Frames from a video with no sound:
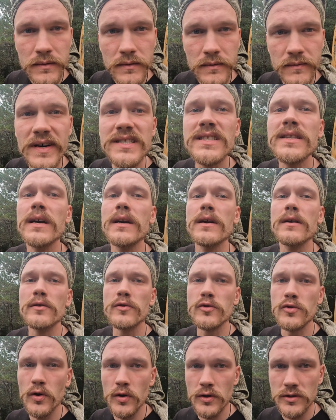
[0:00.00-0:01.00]
What are your
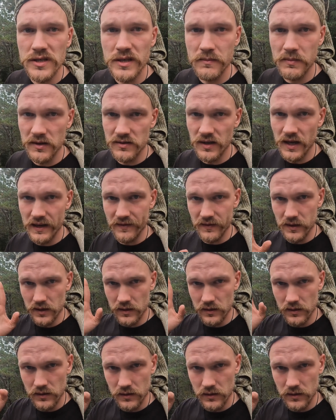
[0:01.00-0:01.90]
thoughts about Ivar?